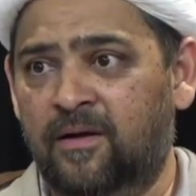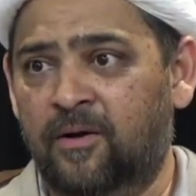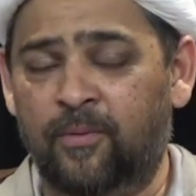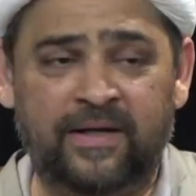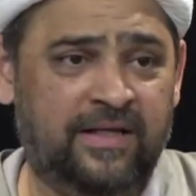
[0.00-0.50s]

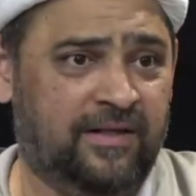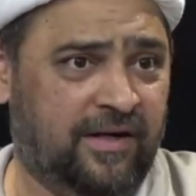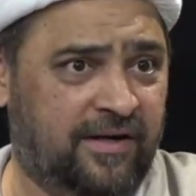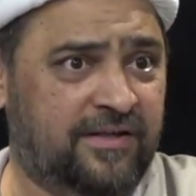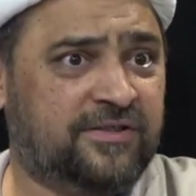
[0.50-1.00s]
When he
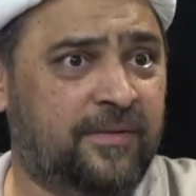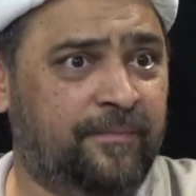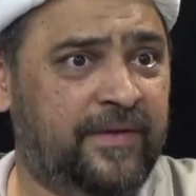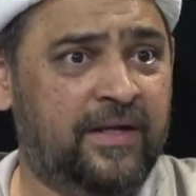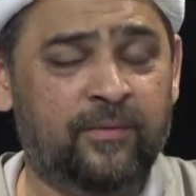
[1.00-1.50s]
learns
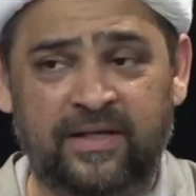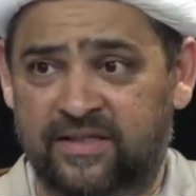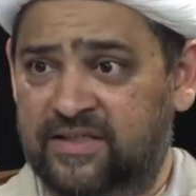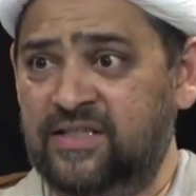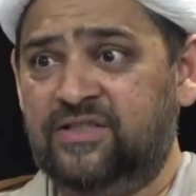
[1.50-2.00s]
something, when he
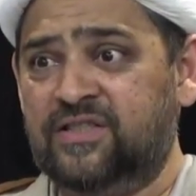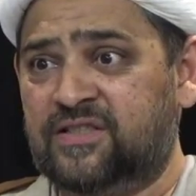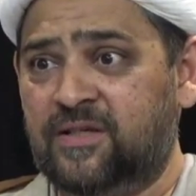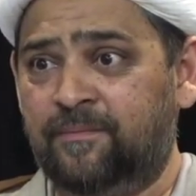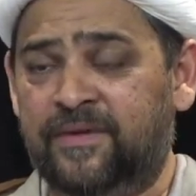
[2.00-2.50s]
teaches
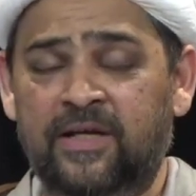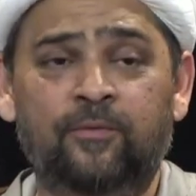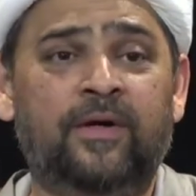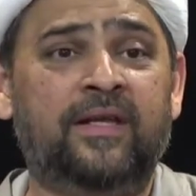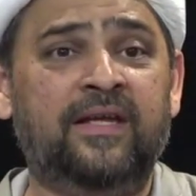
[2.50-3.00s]
something,
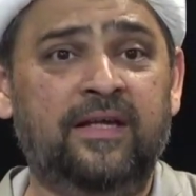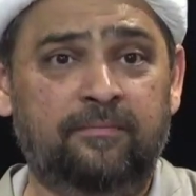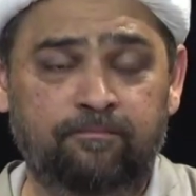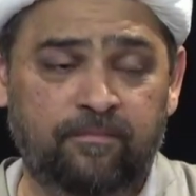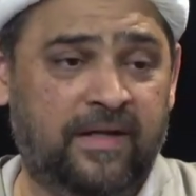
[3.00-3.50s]
when he
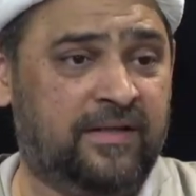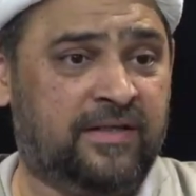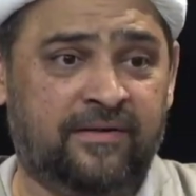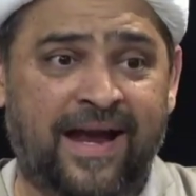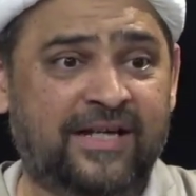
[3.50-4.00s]

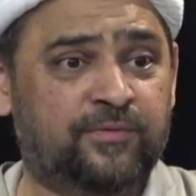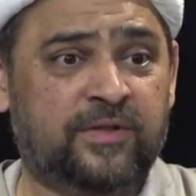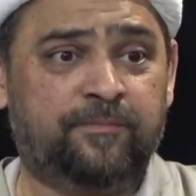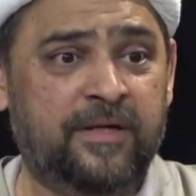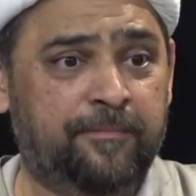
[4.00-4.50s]
interacts
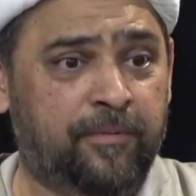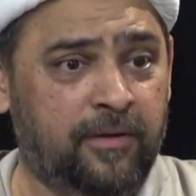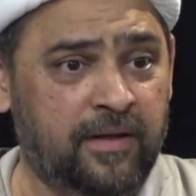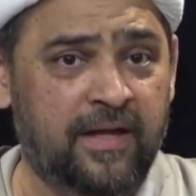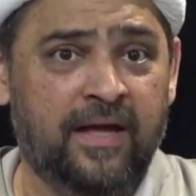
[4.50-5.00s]
with
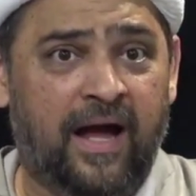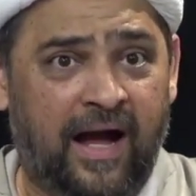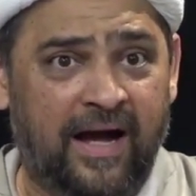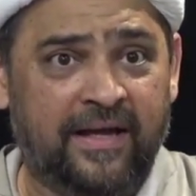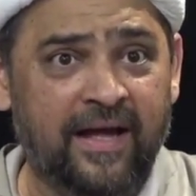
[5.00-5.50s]
people,
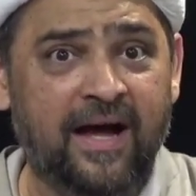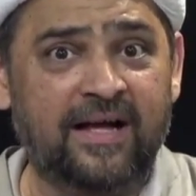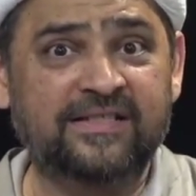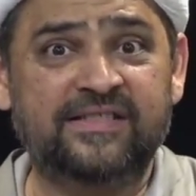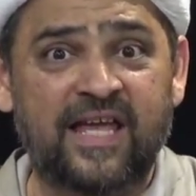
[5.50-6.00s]

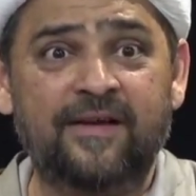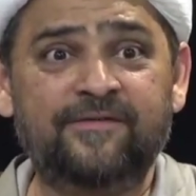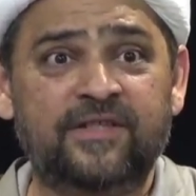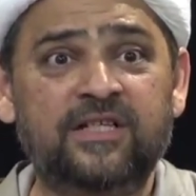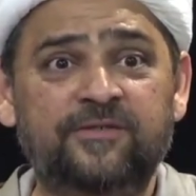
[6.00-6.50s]
haya
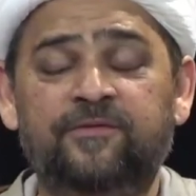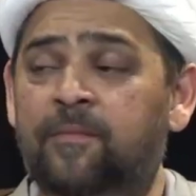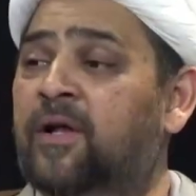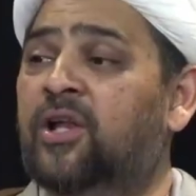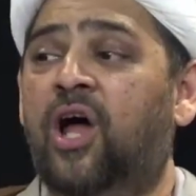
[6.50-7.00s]
saves us
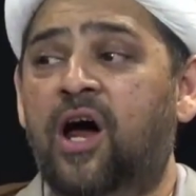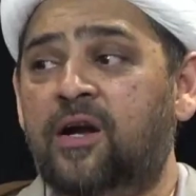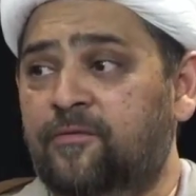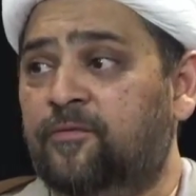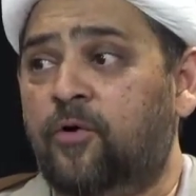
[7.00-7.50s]
from a lot
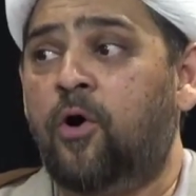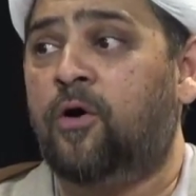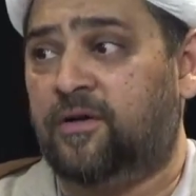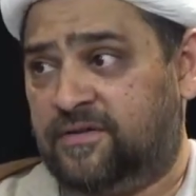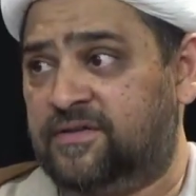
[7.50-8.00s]
of
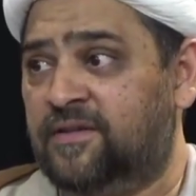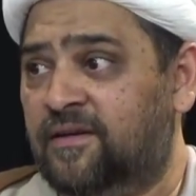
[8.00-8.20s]
wrongs.